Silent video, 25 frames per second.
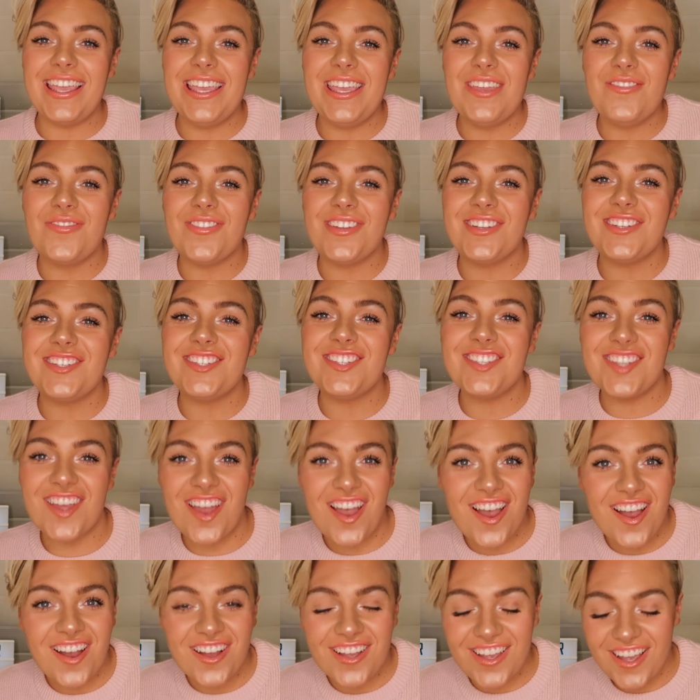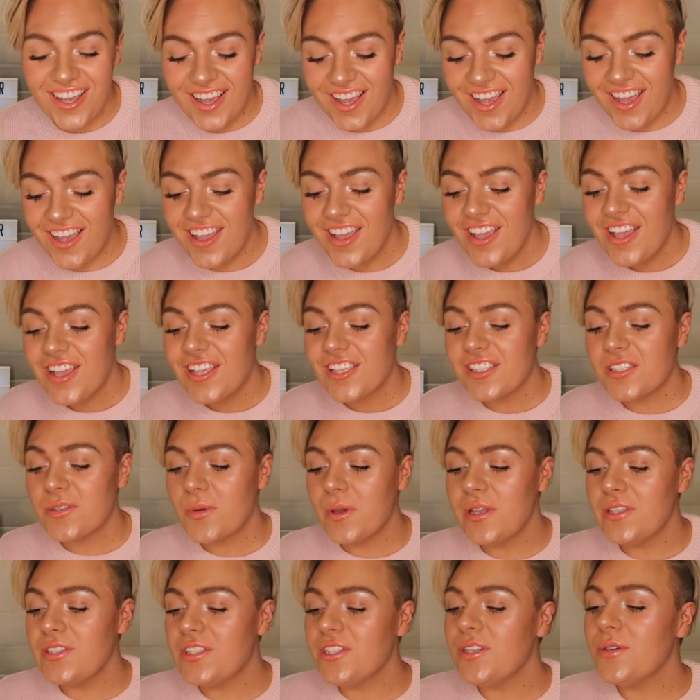even darker.
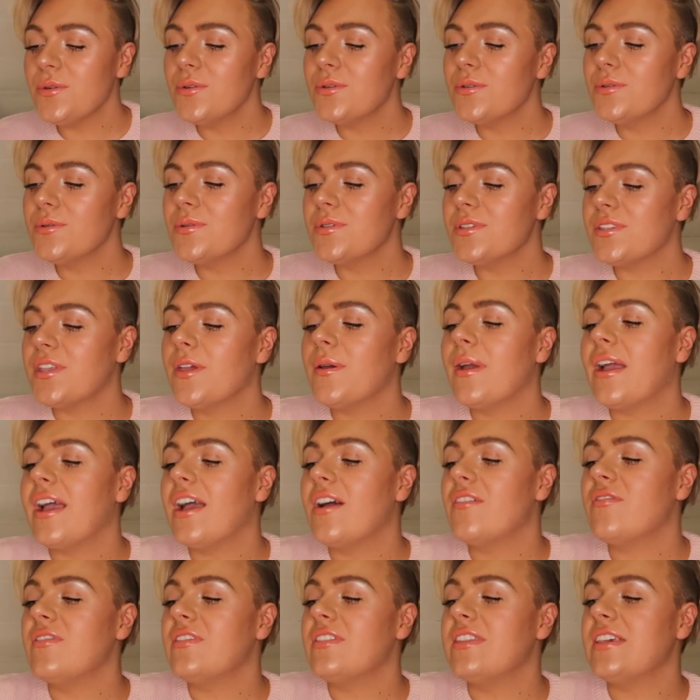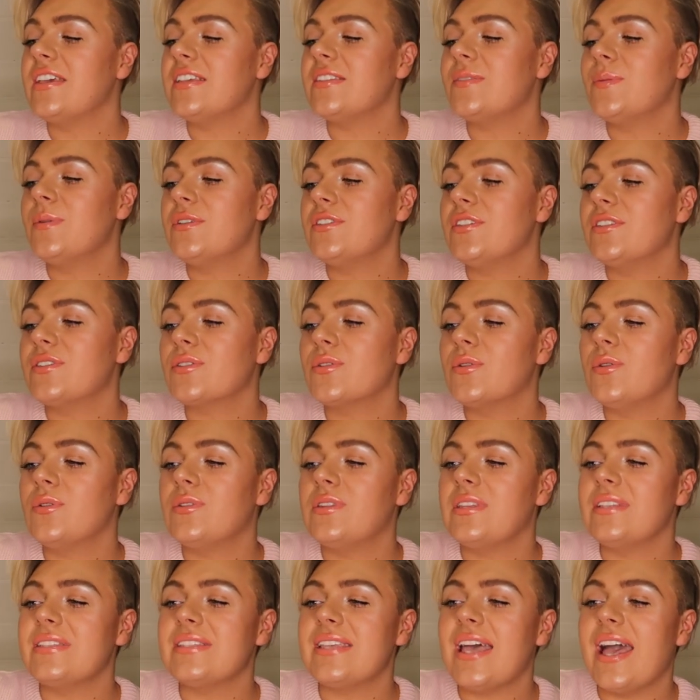So I do also have this, which is
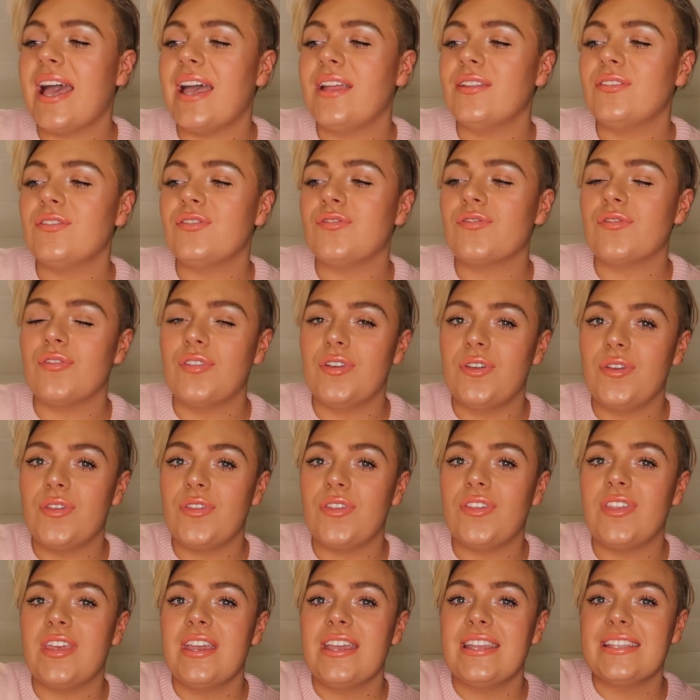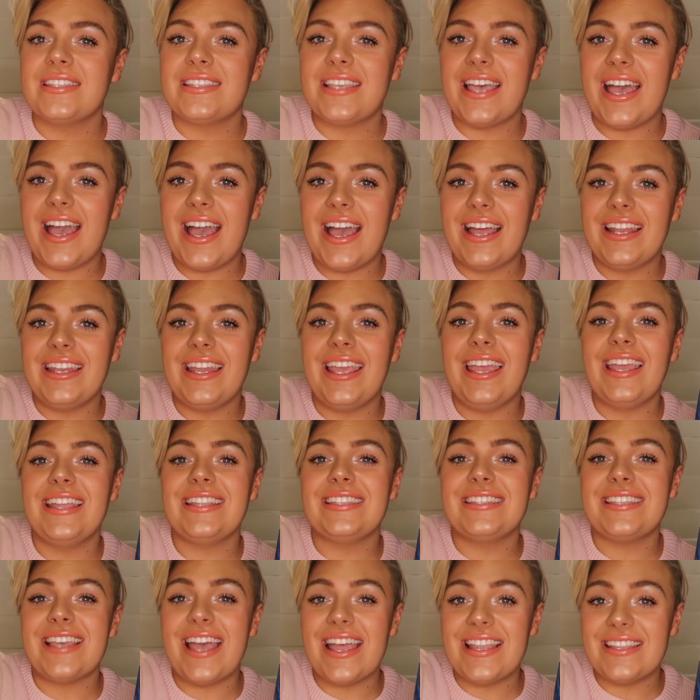called the Tan Truth Tan
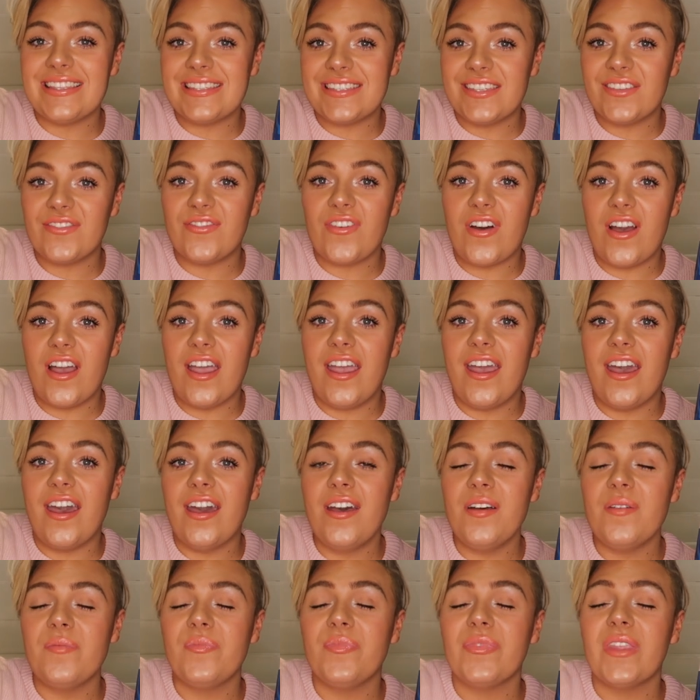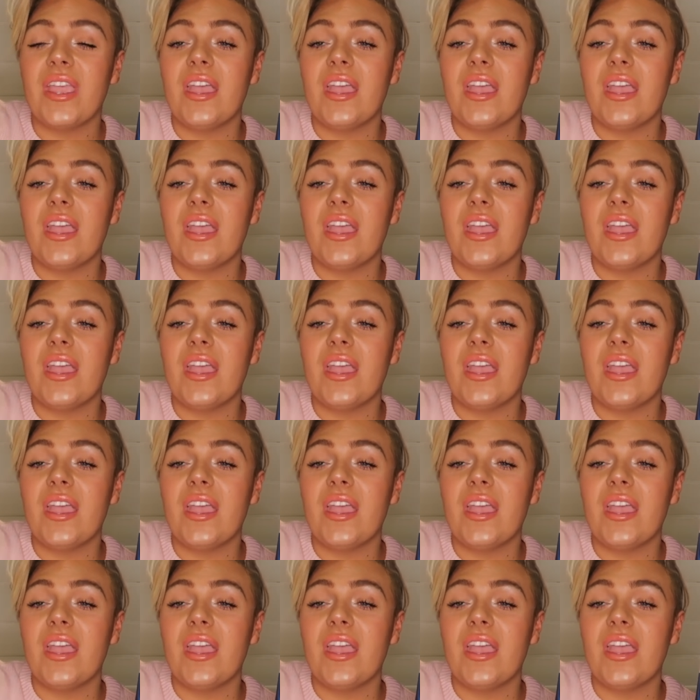Intensifier.